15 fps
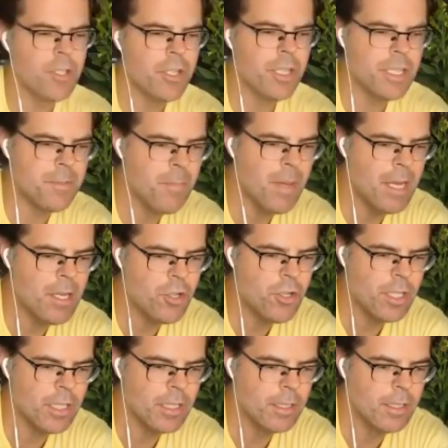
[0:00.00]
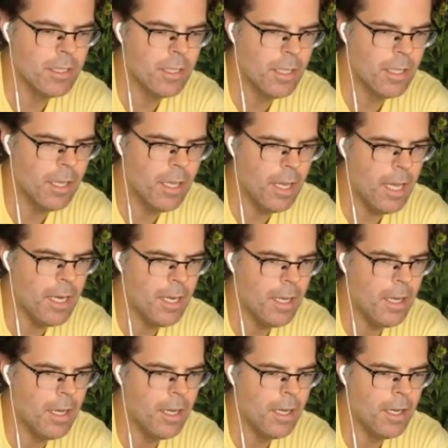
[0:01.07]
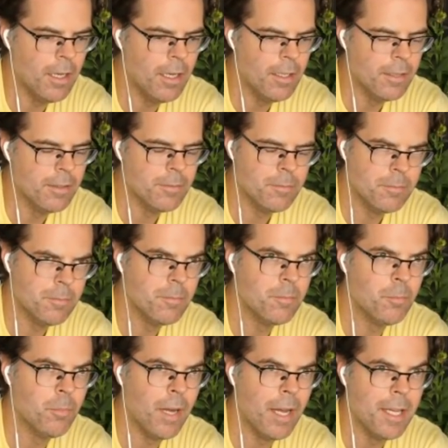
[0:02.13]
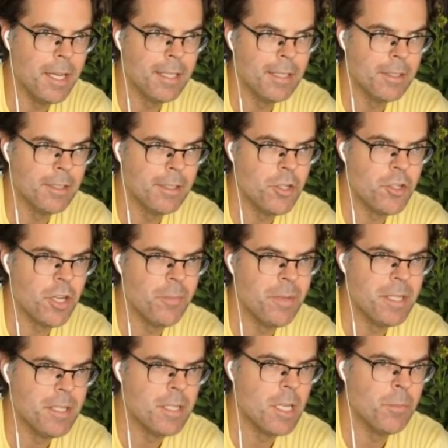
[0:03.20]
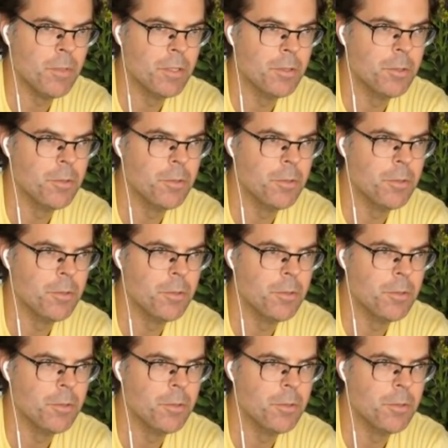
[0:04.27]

just mentioned and uh, by English I mean someone who